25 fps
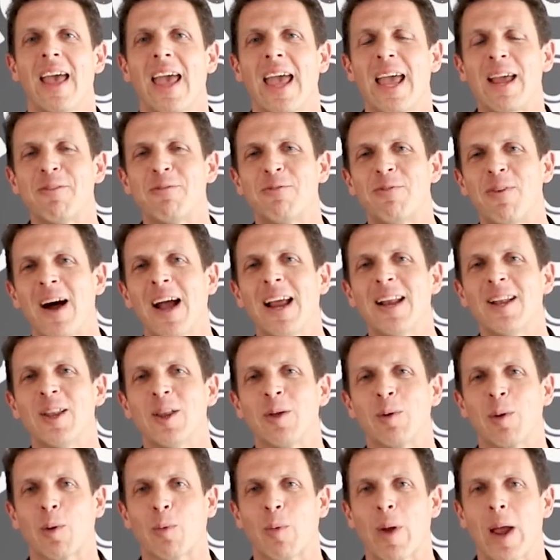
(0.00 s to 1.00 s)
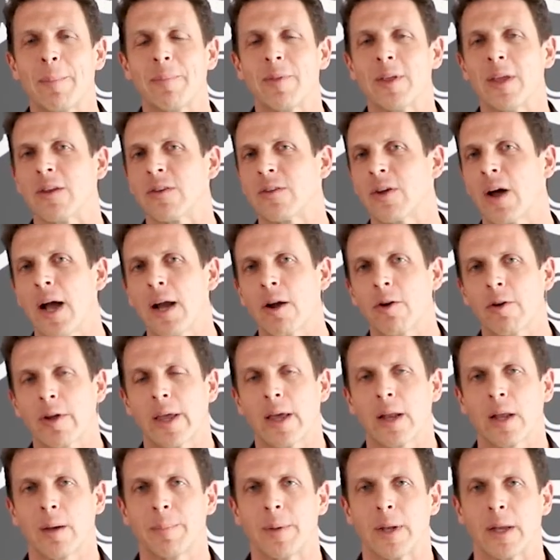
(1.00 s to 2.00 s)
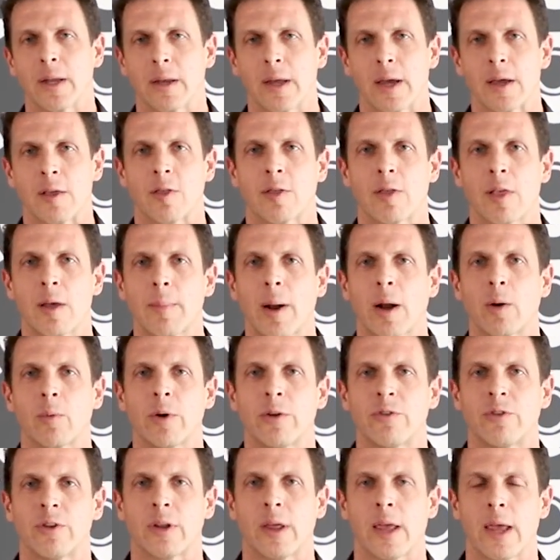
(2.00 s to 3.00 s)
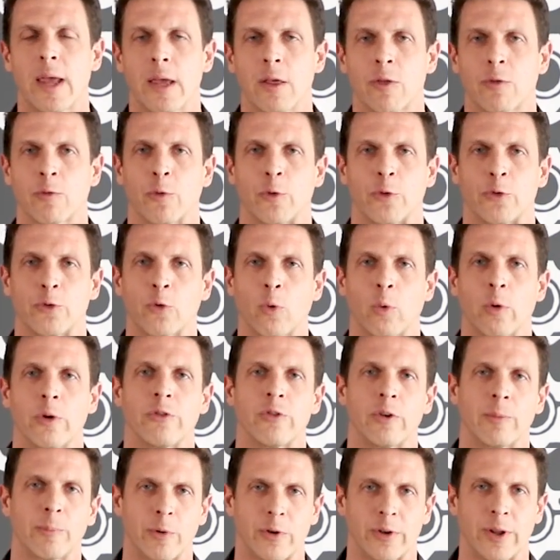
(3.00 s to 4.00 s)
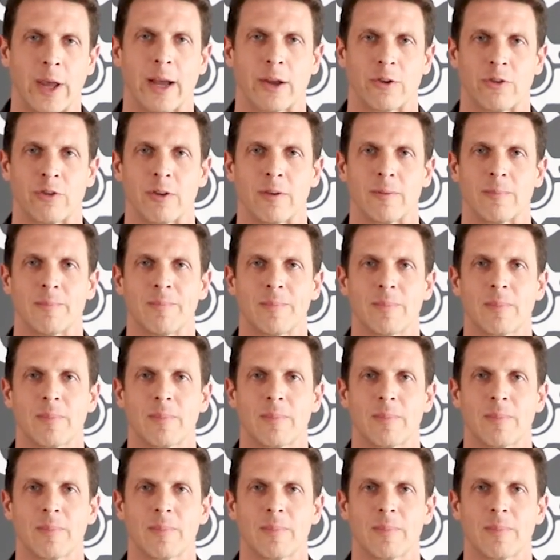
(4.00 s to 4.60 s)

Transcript: And finally, we wrap the entire kit up in a nice semi-rigid case for storage and protection.